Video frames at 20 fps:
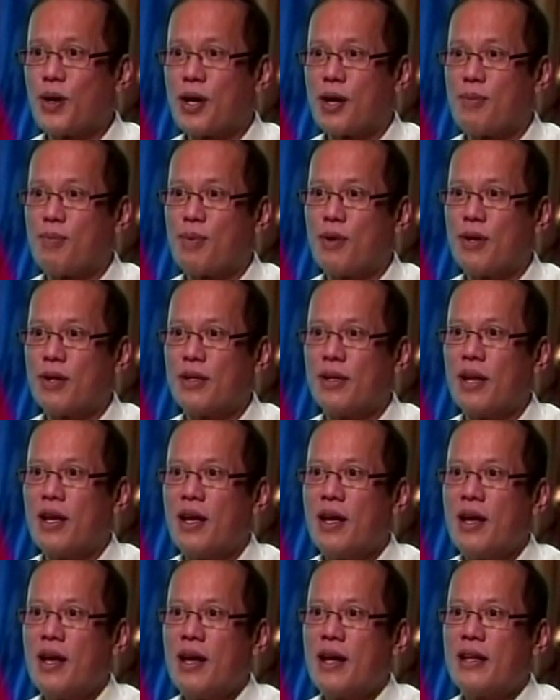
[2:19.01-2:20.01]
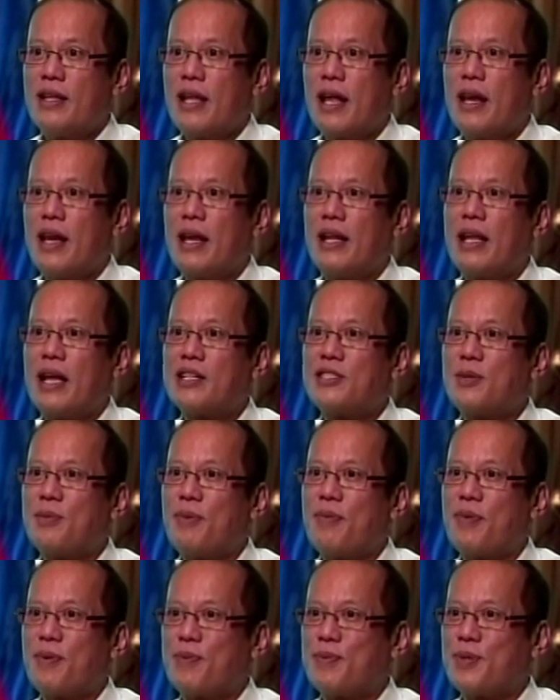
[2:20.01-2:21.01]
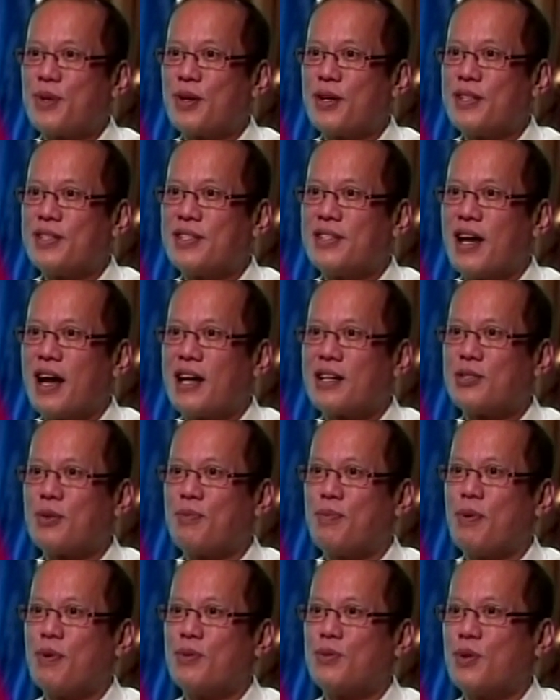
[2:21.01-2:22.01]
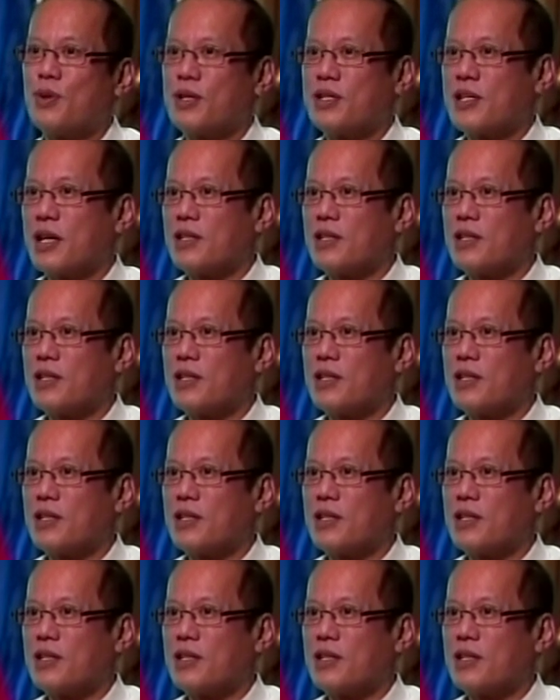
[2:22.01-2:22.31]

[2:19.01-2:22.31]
to work abroad, then it has to be from choice as opposed to